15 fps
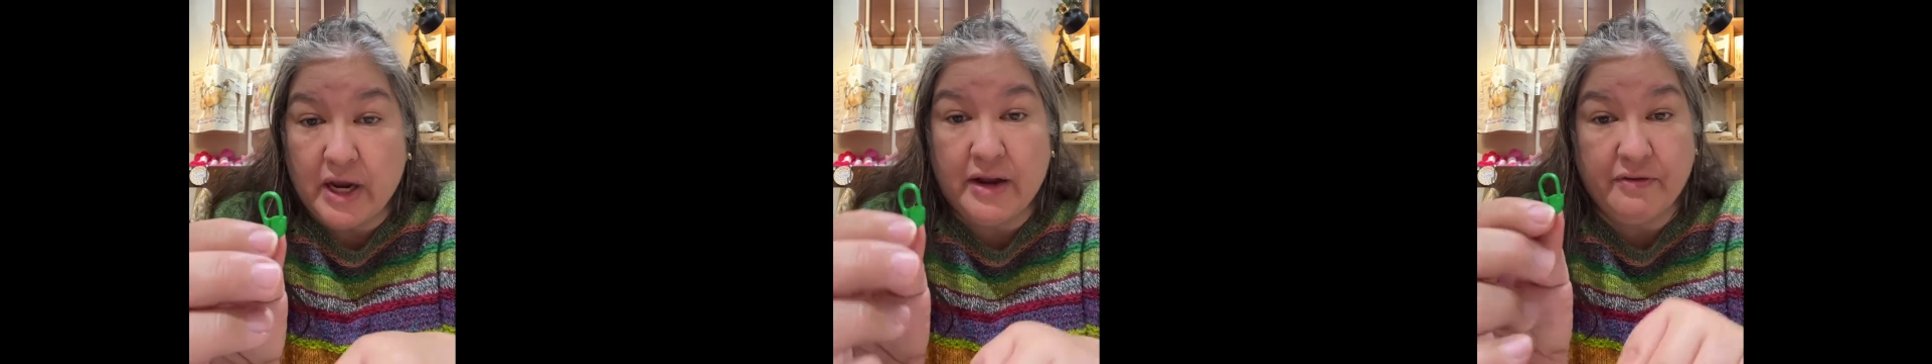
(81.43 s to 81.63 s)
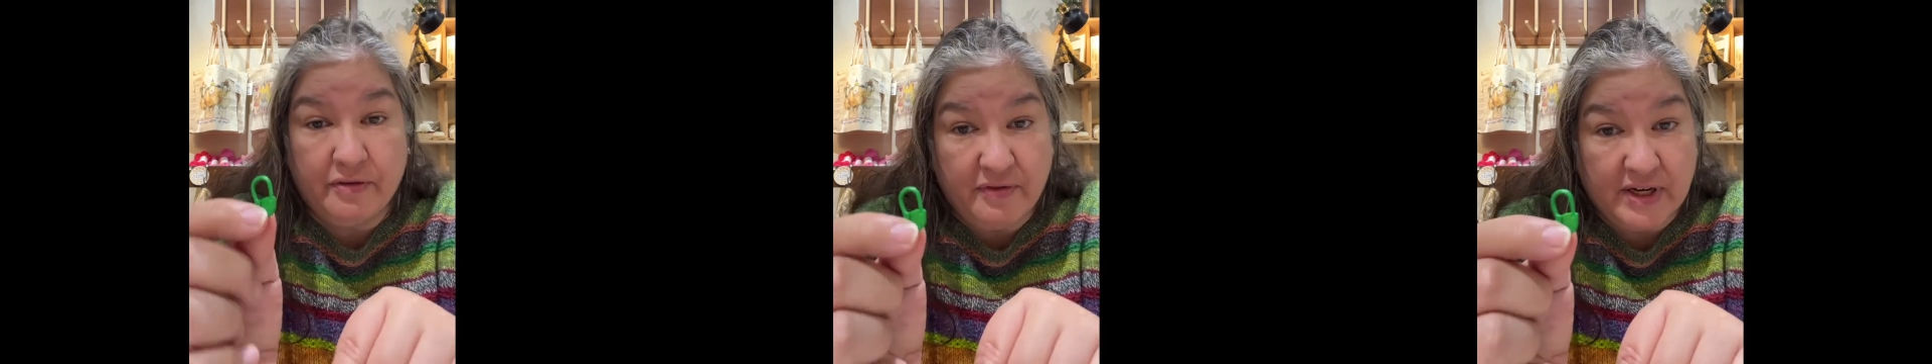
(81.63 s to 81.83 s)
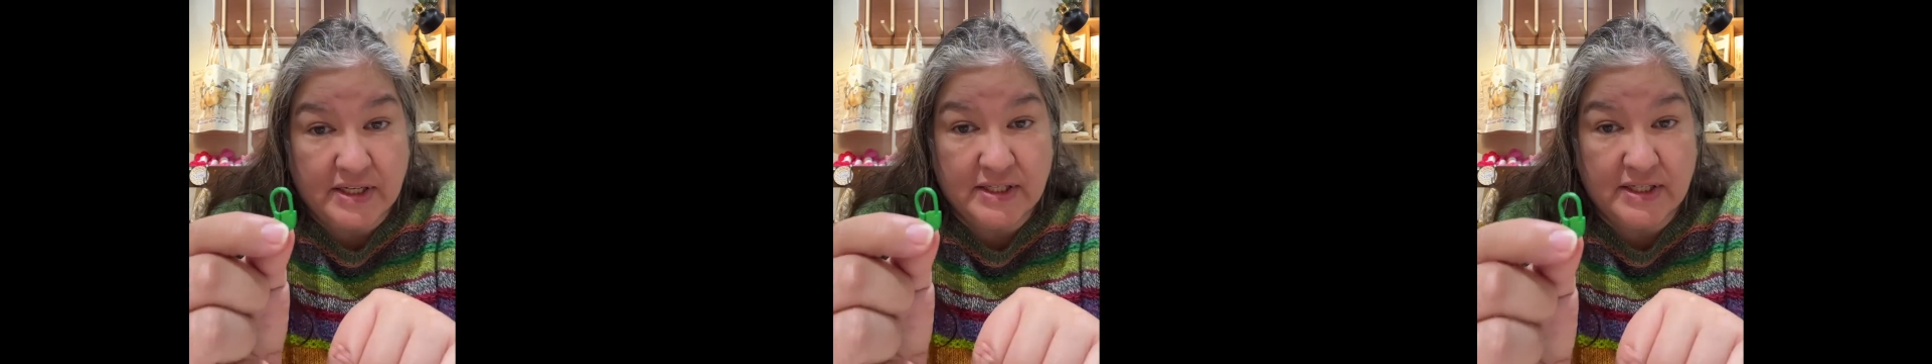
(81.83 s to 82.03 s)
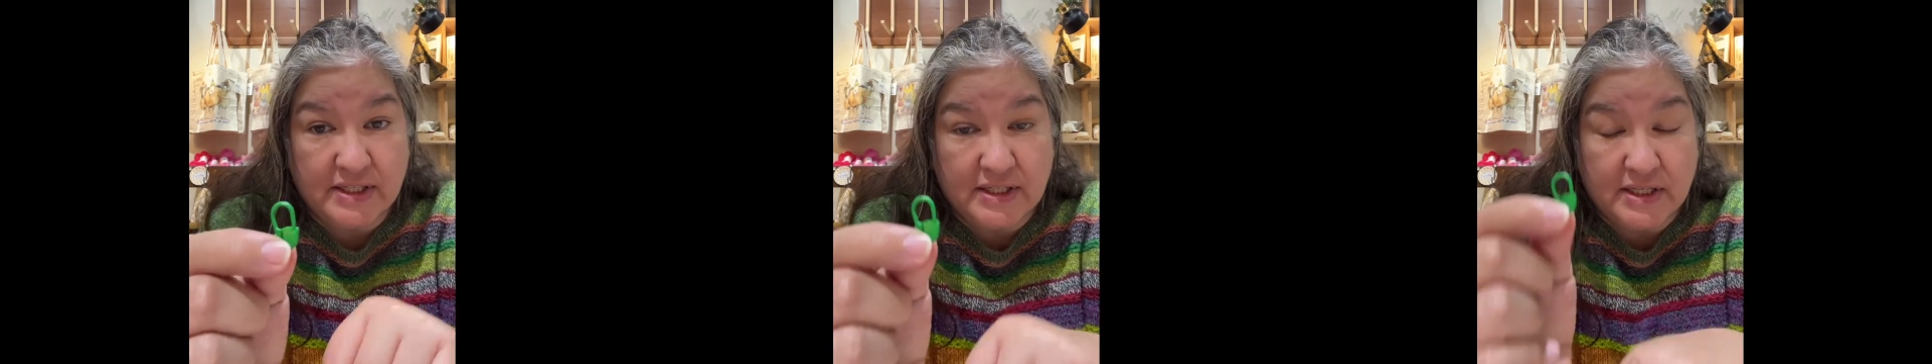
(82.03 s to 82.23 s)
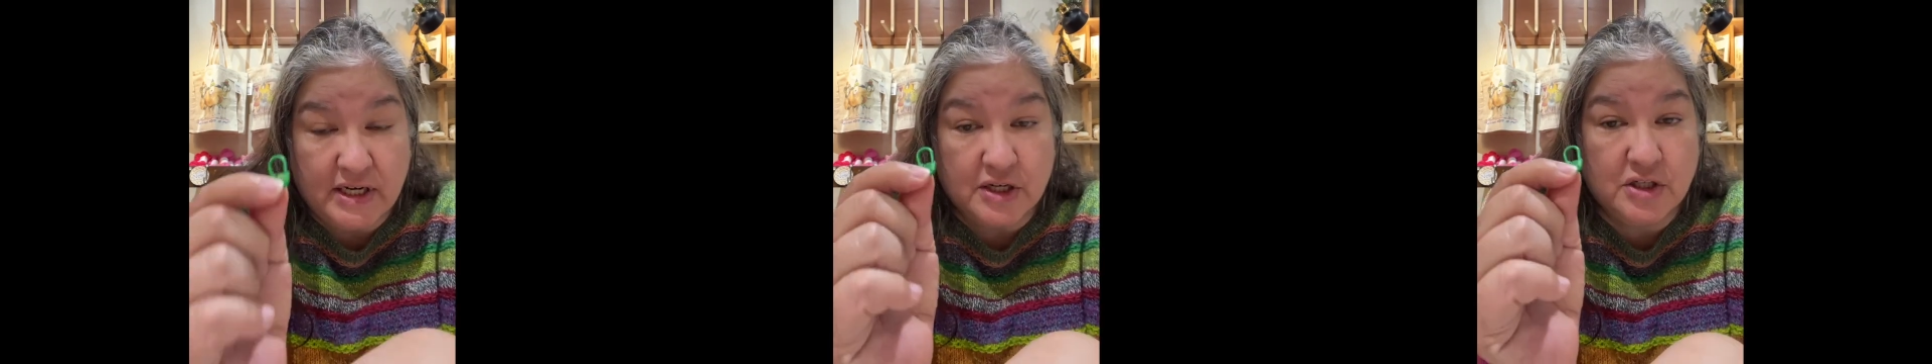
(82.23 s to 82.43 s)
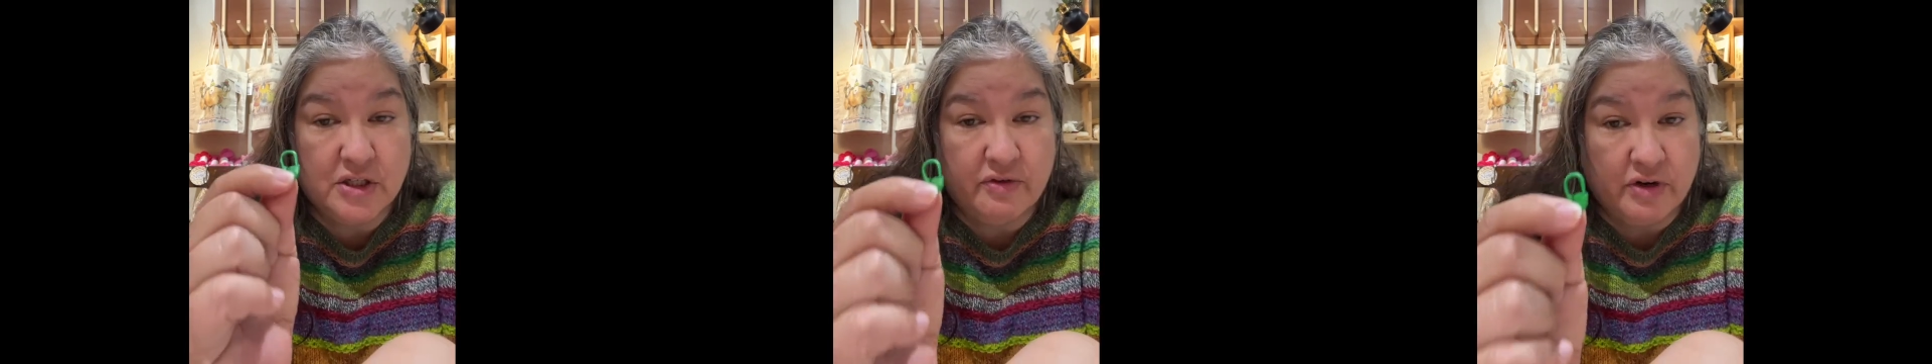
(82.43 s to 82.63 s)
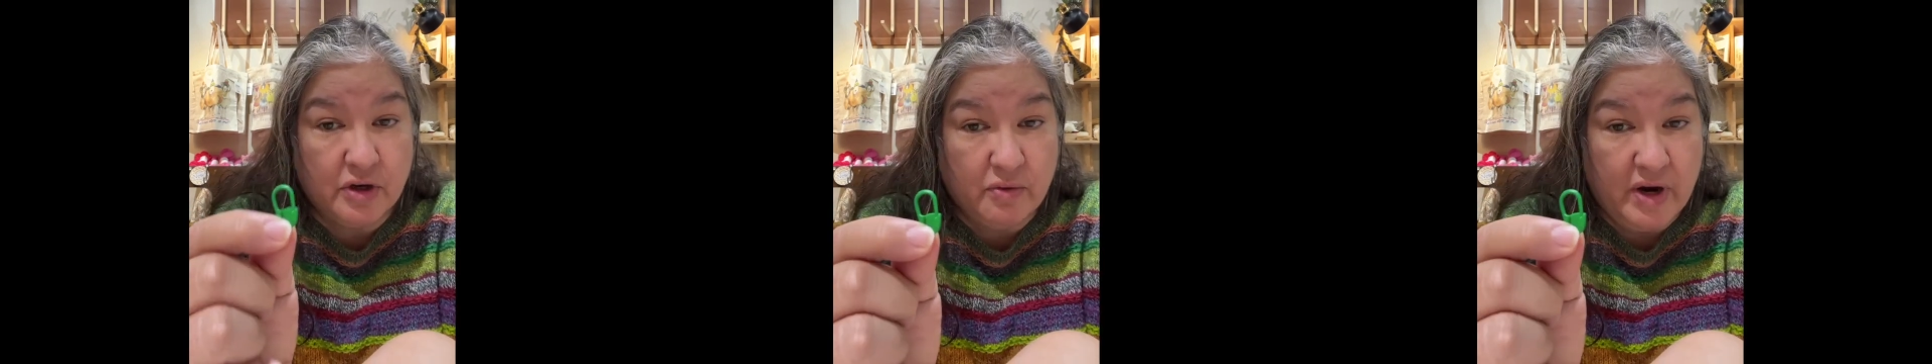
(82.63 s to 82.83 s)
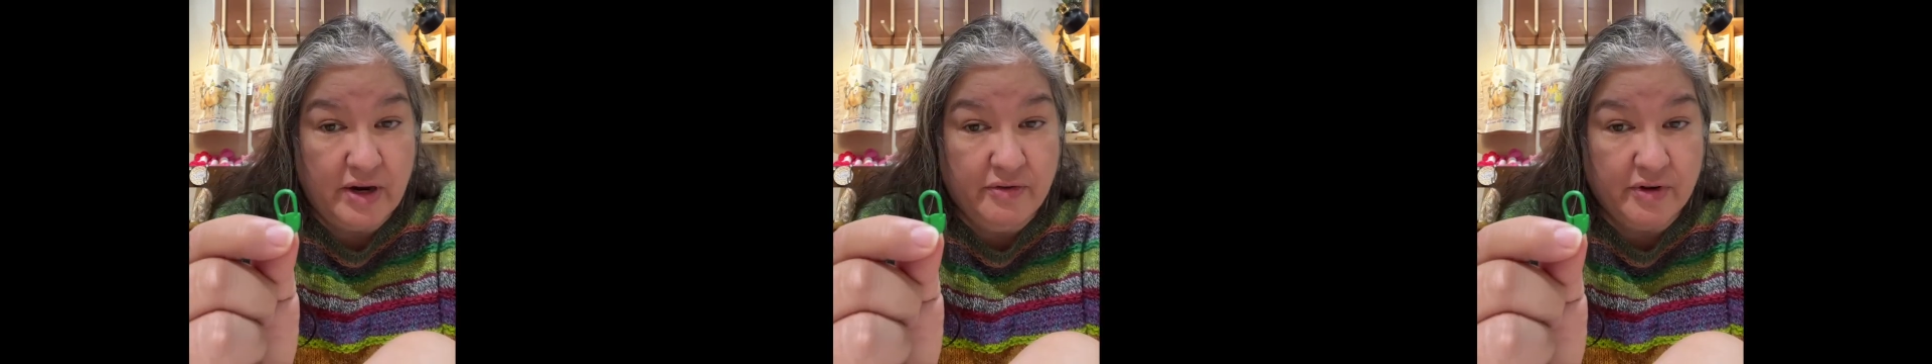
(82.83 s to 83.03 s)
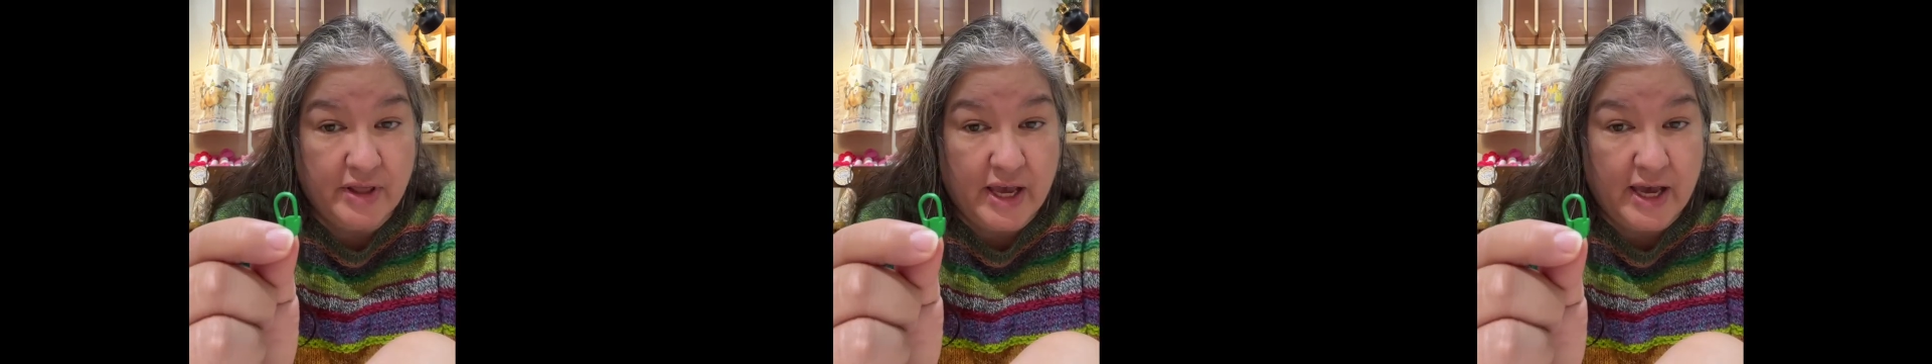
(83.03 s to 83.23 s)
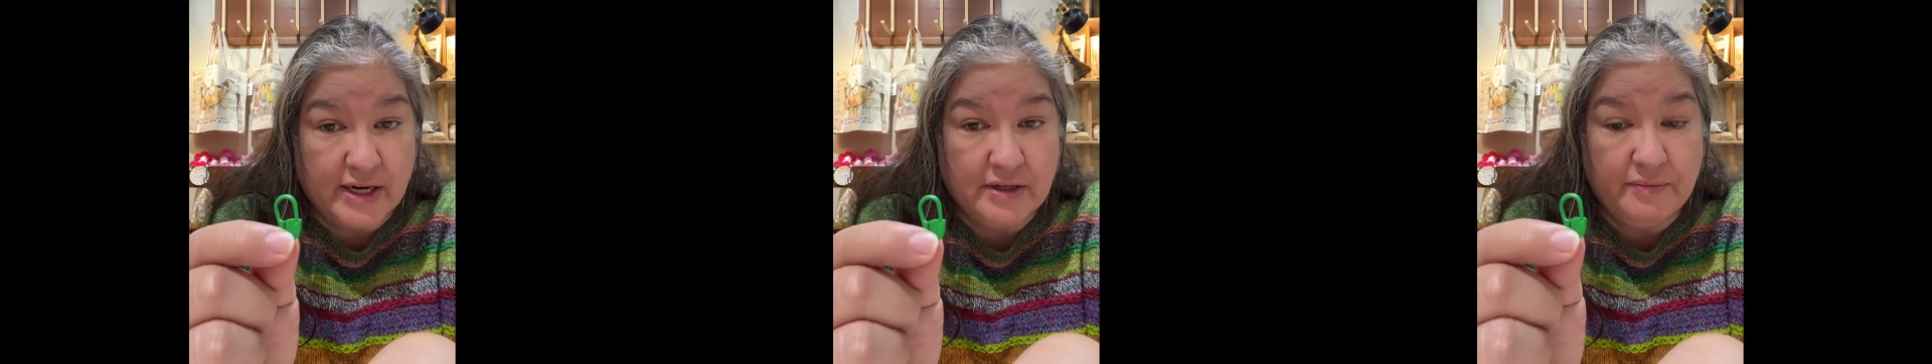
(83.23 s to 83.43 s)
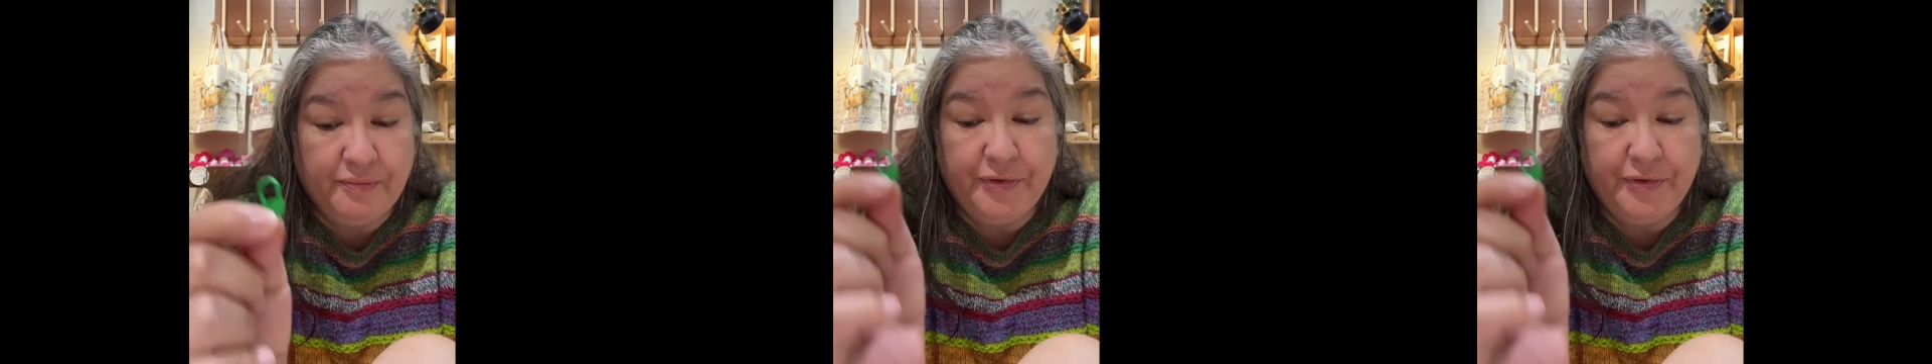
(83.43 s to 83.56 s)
and fix the stitch. So they're great for that.